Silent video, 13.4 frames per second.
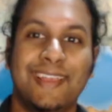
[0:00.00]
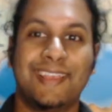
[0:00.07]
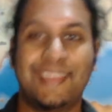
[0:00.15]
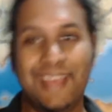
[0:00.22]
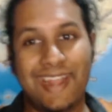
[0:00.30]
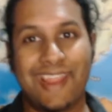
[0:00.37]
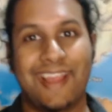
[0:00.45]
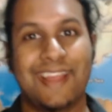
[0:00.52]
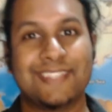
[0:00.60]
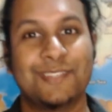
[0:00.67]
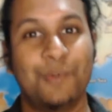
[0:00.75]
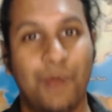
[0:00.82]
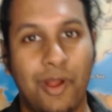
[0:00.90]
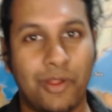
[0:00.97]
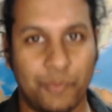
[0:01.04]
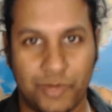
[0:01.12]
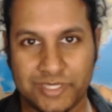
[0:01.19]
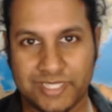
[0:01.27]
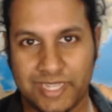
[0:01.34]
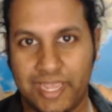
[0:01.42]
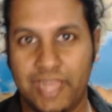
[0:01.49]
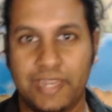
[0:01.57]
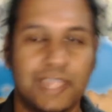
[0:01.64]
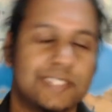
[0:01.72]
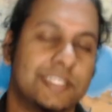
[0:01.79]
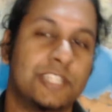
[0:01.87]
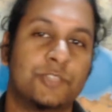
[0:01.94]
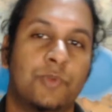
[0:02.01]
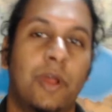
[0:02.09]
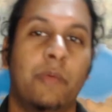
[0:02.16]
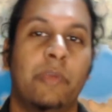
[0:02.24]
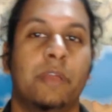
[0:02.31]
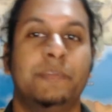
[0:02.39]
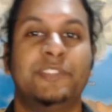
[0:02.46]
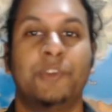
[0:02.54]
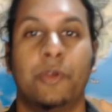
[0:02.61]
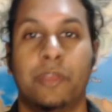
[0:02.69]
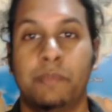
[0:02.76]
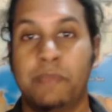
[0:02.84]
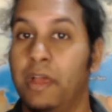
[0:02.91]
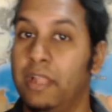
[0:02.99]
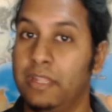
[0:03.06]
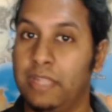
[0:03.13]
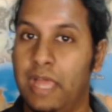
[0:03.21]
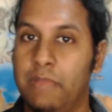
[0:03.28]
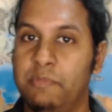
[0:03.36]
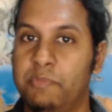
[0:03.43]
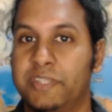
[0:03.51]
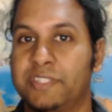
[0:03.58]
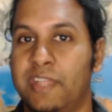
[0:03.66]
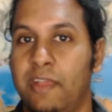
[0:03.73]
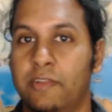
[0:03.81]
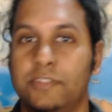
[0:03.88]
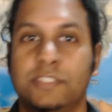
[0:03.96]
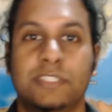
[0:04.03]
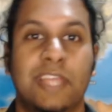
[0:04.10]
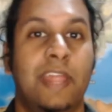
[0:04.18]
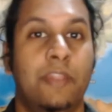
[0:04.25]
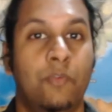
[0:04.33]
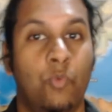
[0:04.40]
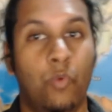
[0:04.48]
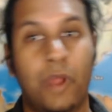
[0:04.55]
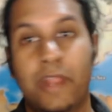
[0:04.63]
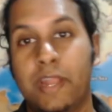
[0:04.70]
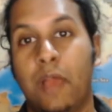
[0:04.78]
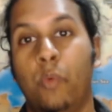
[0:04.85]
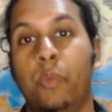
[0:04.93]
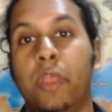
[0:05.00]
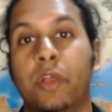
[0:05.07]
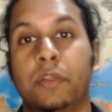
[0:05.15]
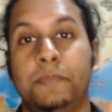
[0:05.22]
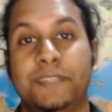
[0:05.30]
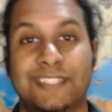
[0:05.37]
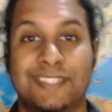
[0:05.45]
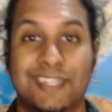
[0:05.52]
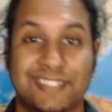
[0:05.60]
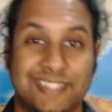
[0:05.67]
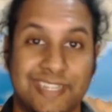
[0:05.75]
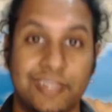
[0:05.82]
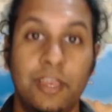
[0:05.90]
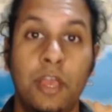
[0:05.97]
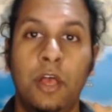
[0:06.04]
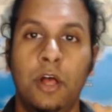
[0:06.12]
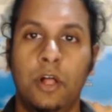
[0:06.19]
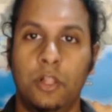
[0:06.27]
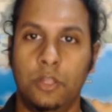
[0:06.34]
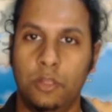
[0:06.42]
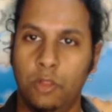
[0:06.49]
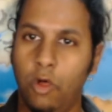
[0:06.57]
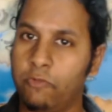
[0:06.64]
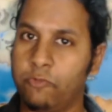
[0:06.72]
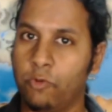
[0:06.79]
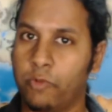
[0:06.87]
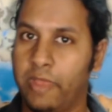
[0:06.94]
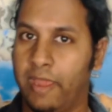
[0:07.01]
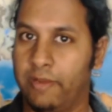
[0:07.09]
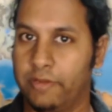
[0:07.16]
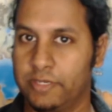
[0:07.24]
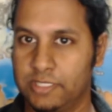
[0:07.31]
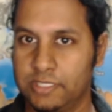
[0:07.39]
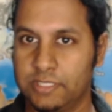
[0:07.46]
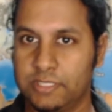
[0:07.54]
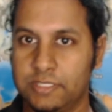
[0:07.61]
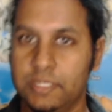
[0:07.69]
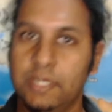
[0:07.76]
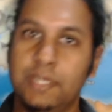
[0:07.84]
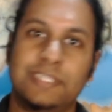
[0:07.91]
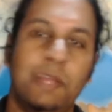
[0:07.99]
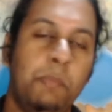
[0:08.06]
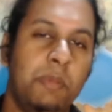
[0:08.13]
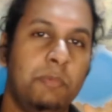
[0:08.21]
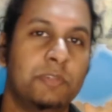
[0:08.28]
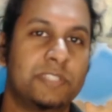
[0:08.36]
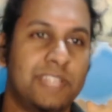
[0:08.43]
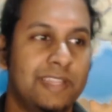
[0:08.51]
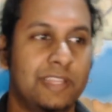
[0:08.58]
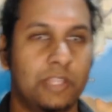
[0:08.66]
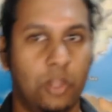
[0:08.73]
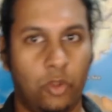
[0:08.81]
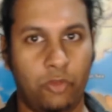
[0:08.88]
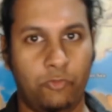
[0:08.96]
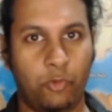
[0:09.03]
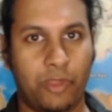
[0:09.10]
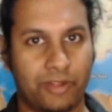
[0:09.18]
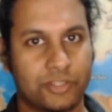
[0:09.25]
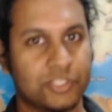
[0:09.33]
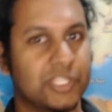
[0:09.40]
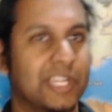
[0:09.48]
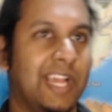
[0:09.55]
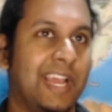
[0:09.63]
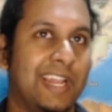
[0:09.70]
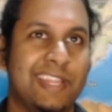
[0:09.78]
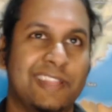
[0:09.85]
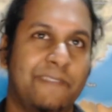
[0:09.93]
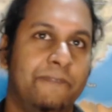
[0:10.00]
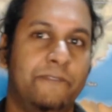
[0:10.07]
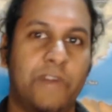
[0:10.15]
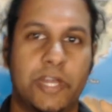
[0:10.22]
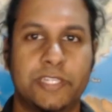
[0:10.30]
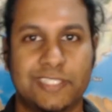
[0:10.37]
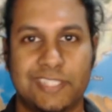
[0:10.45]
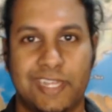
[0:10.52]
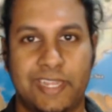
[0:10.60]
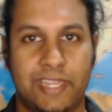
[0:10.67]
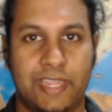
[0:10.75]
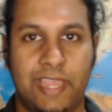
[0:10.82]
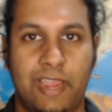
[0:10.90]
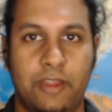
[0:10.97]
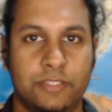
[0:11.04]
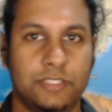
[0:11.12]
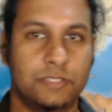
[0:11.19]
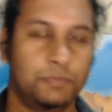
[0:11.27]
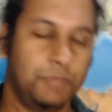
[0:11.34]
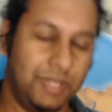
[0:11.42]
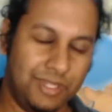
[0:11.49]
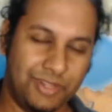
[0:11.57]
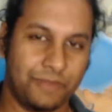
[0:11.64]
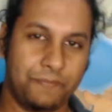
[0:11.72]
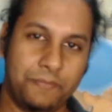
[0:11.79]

G'day guys and welcome once again. Yes, that's right, we're going to be talking about alignment-based characters, and right now we are going to be discussing lawful characters. Some people say that the lawful characters are kind of like the fun-sucking characters, but look,